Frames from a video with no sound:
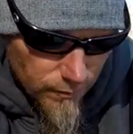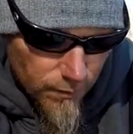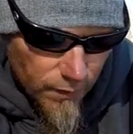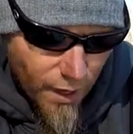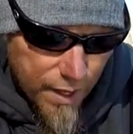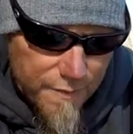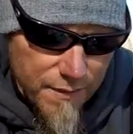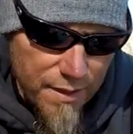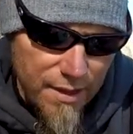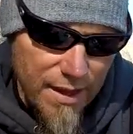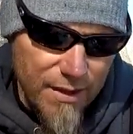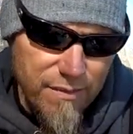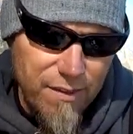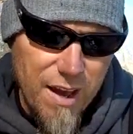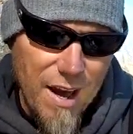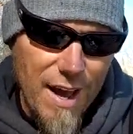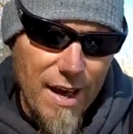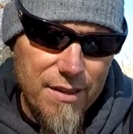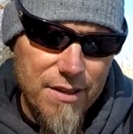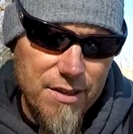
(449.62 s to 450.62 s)
And then they've
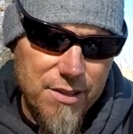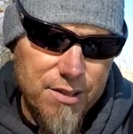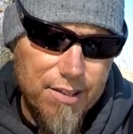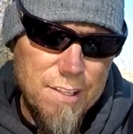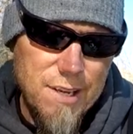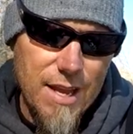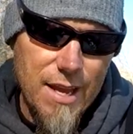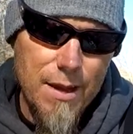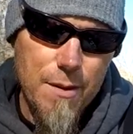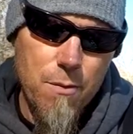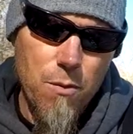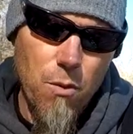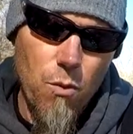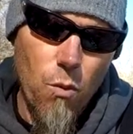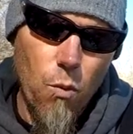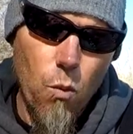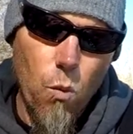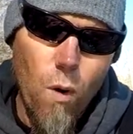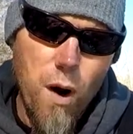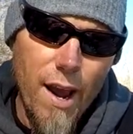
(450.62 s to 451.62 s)
got the same
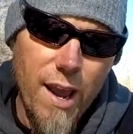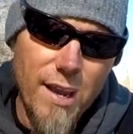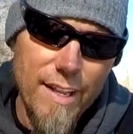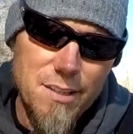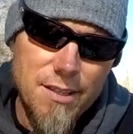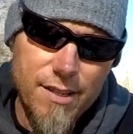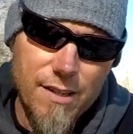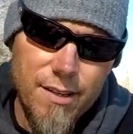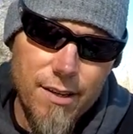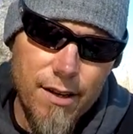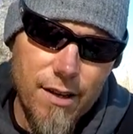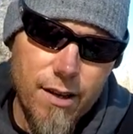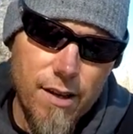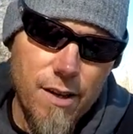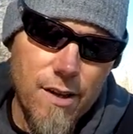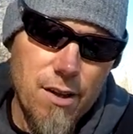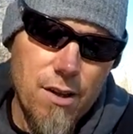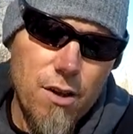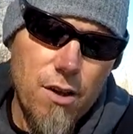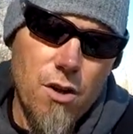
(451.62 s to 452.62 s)
white.
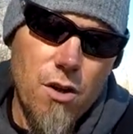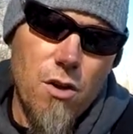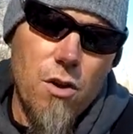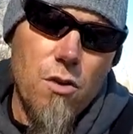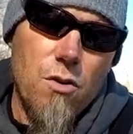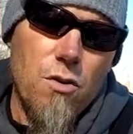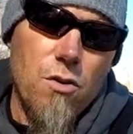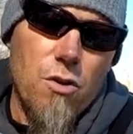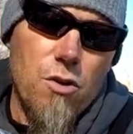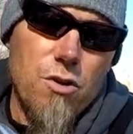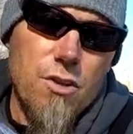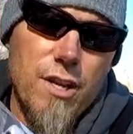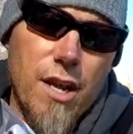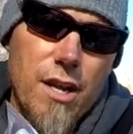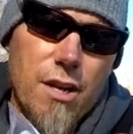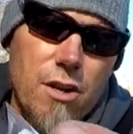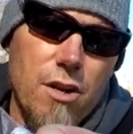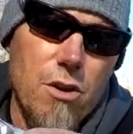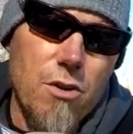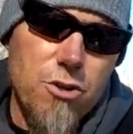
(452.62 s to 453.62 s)
It's
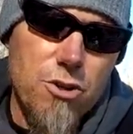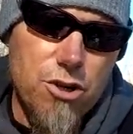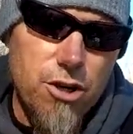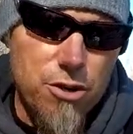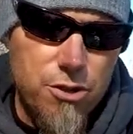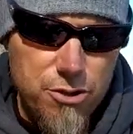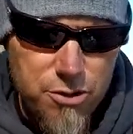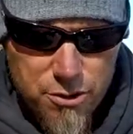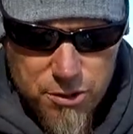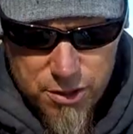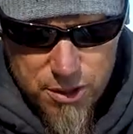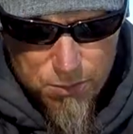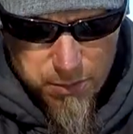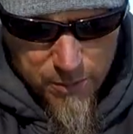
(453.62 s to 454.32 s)
got no chartreuse.